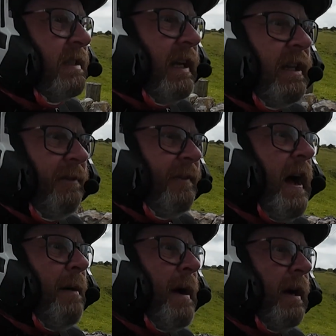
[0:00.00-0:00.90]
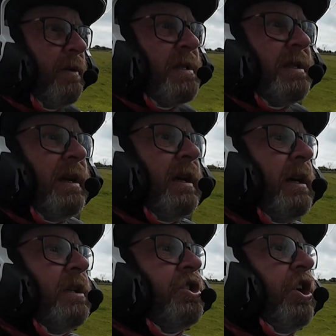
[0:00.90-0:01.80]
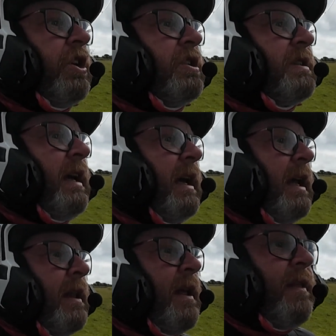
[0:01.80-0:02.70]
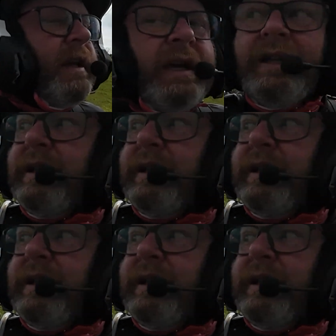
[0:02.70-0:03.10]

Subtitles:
see the farmhouse just in the